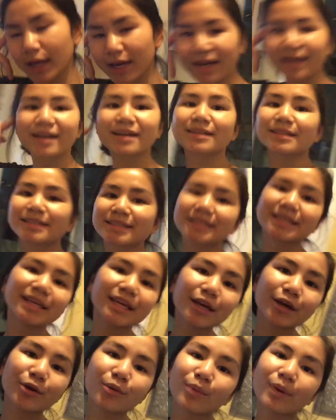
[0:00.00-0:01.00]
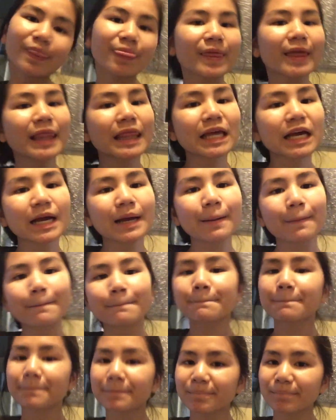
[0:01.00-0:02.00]
and I'll see you when they look
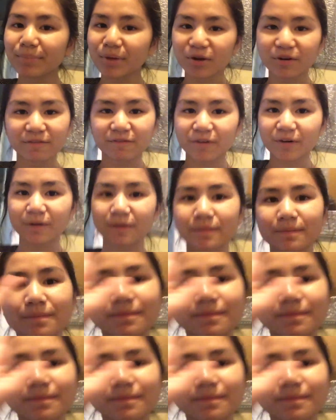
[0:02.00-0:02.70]
beautiful.